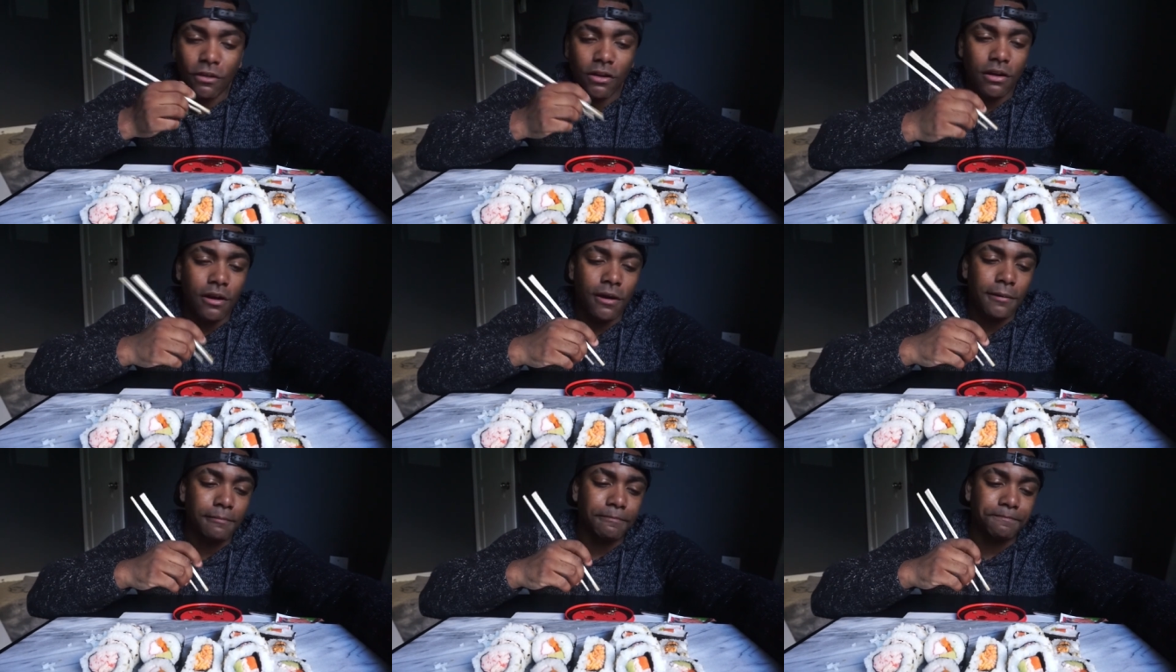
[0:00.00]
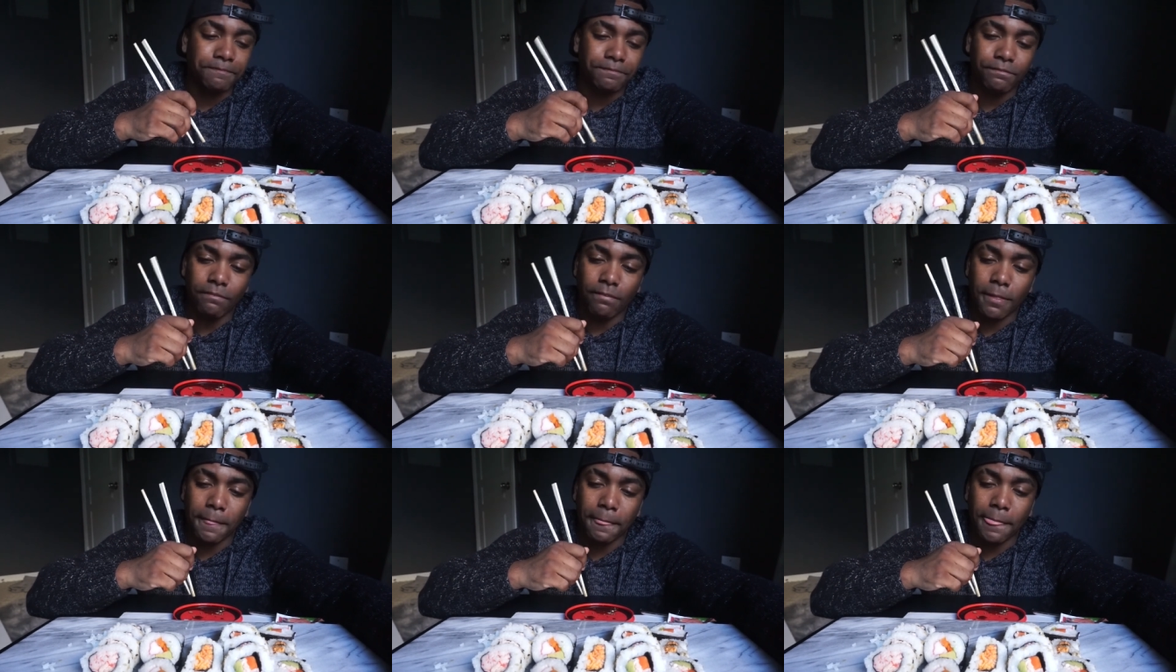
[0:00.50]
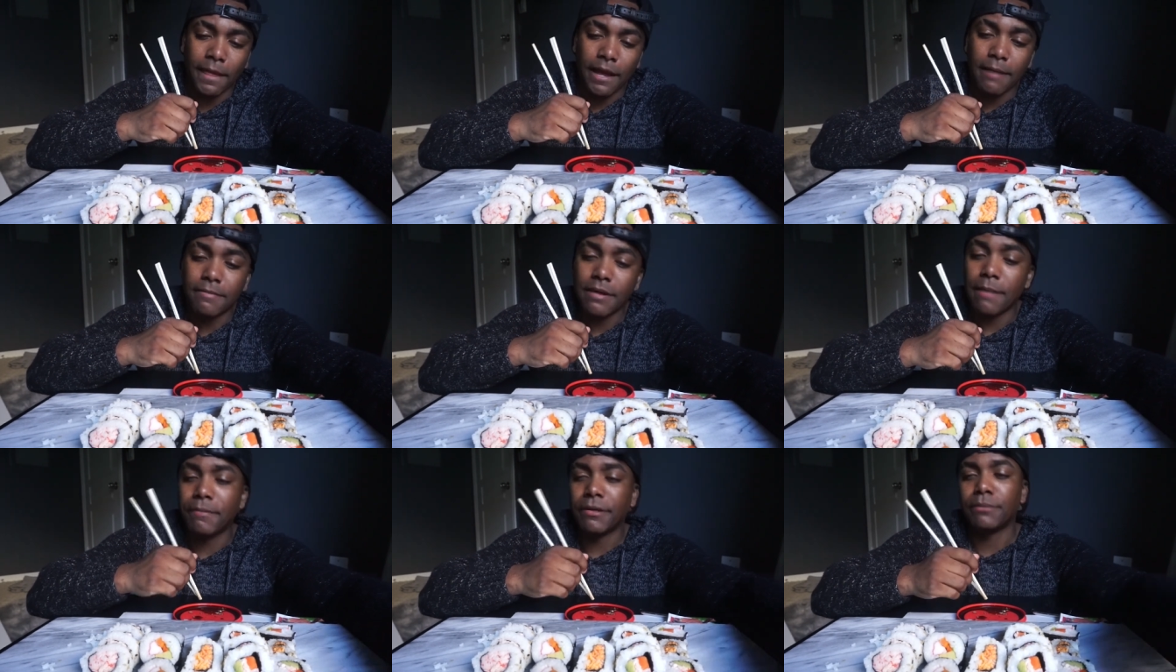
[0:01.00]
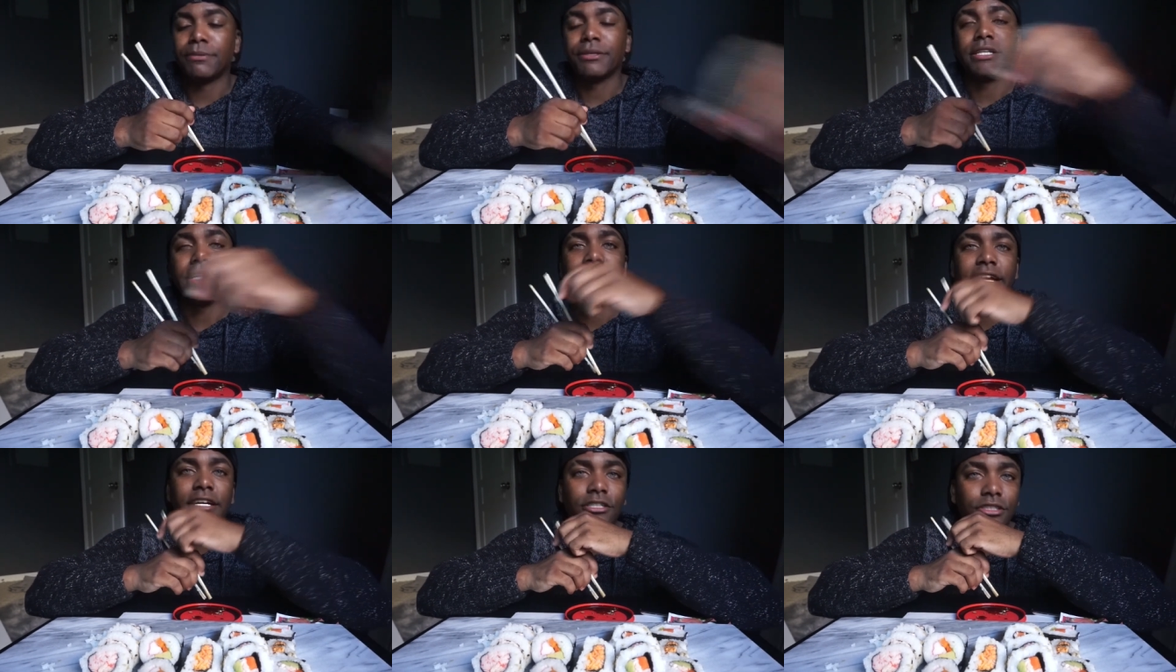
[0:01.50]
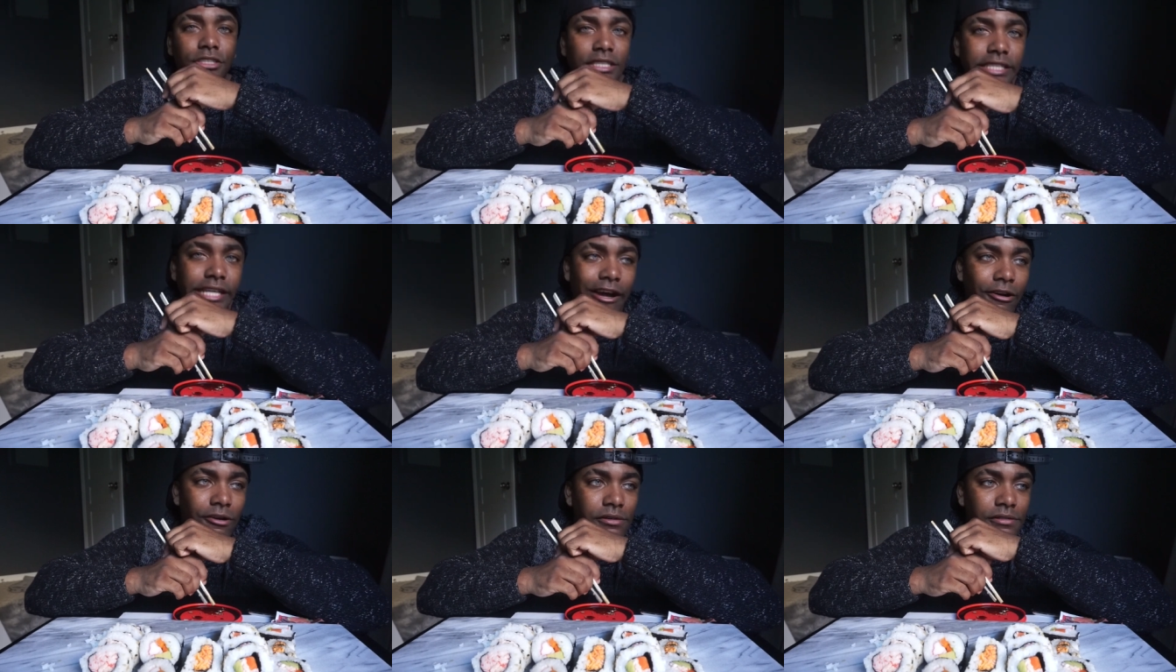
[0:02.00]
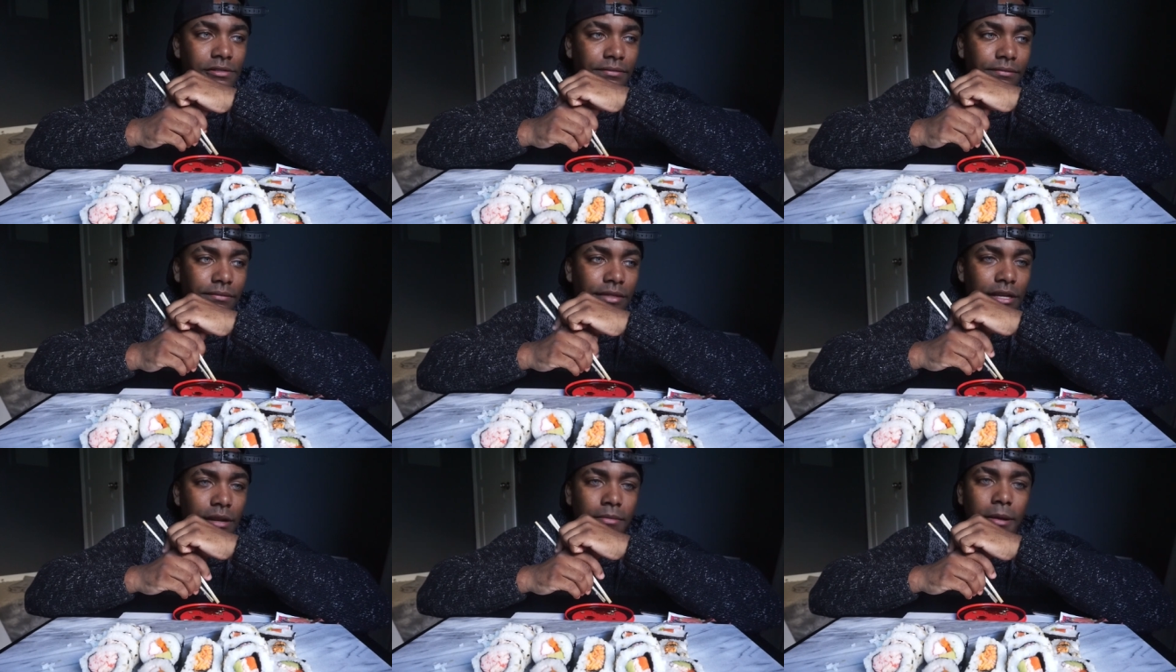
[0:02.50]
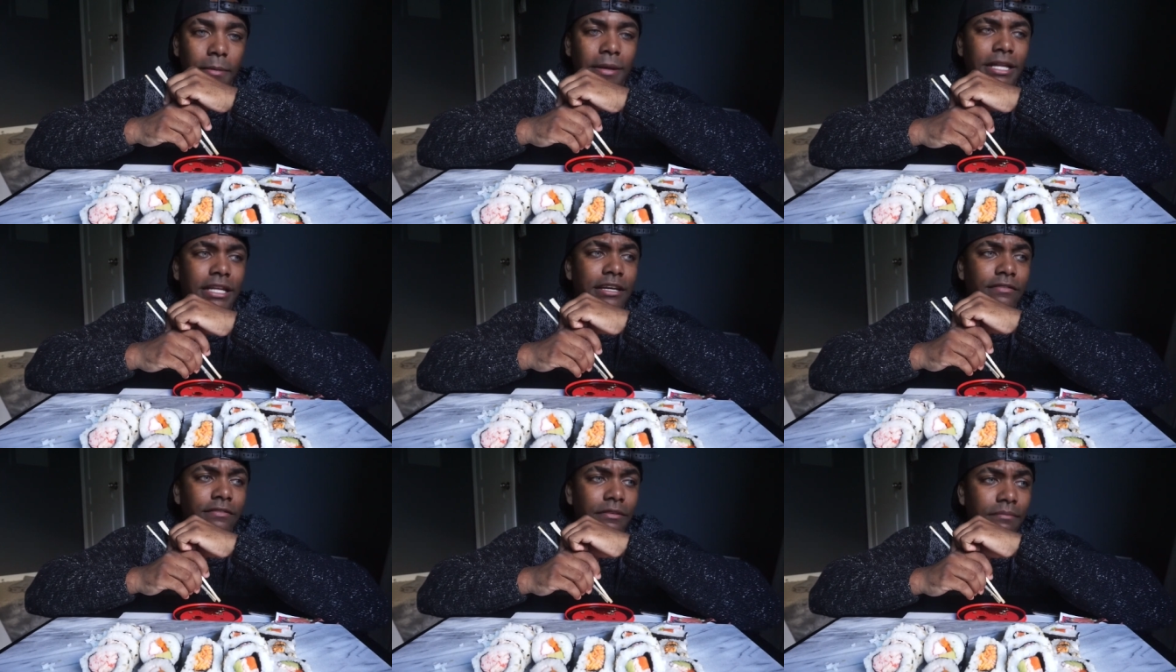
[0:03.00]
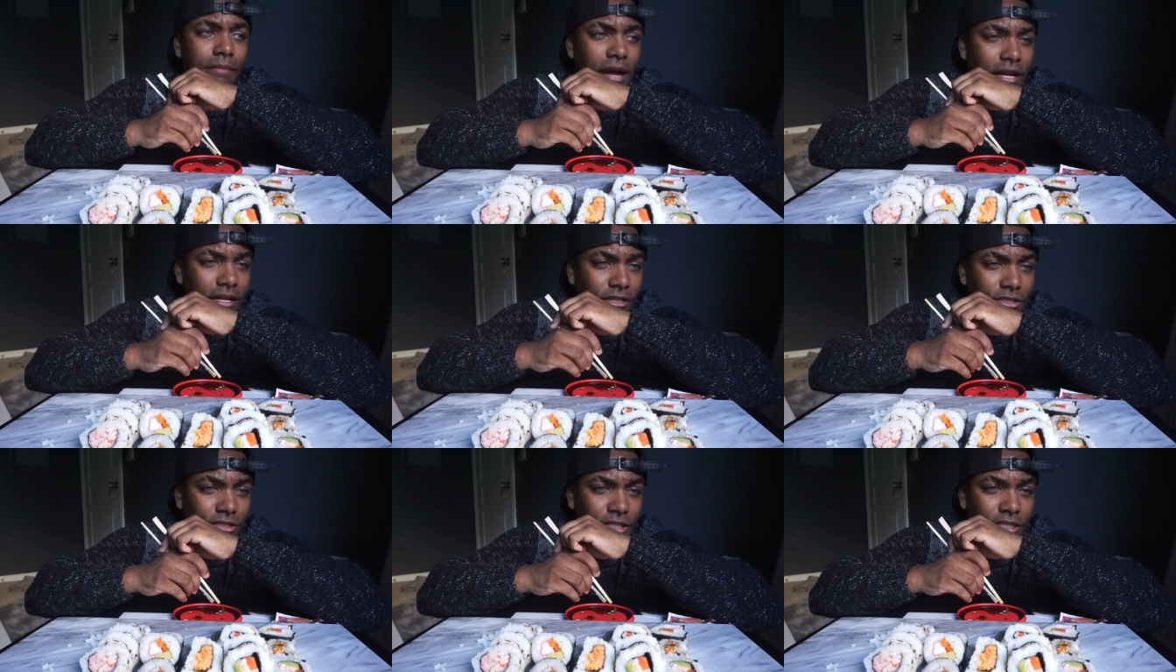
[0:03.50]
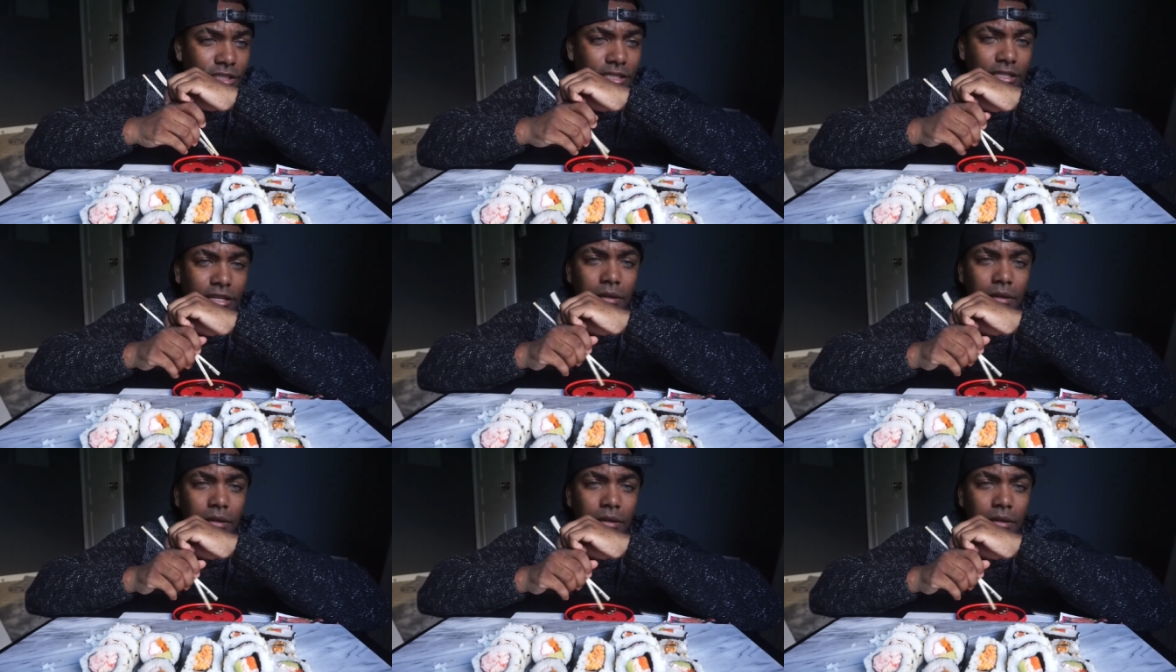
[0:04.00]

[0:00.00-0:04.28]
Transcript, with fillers: Um, I'm not about to put that energy out, and I'm not about to give them my energy.